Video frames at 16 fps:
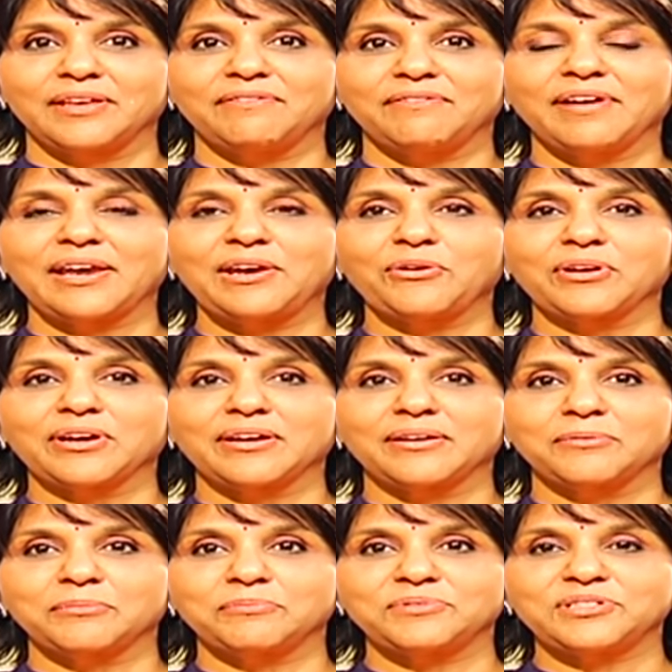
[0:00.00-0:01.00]
Ivala oka
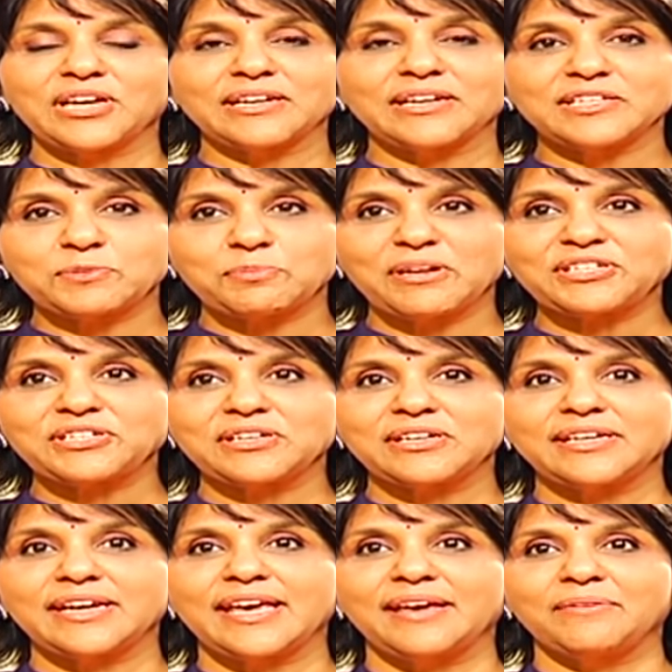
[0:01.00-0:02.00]
chana
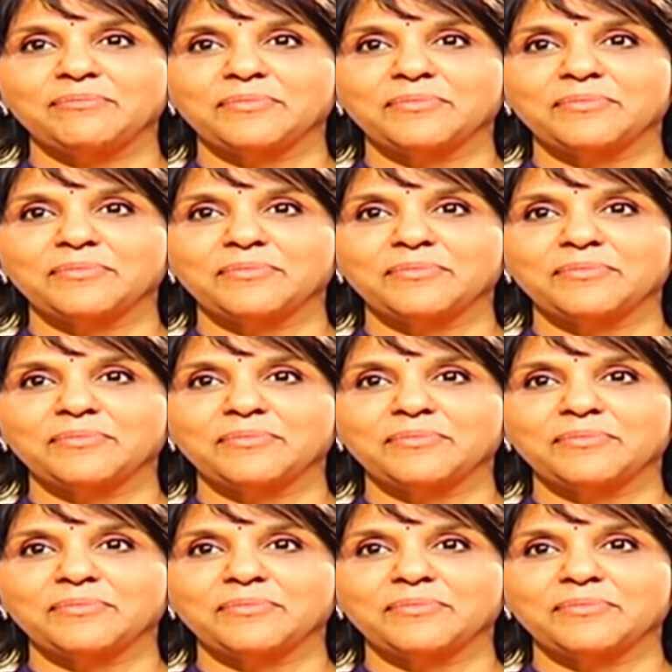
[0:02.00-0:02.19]
special day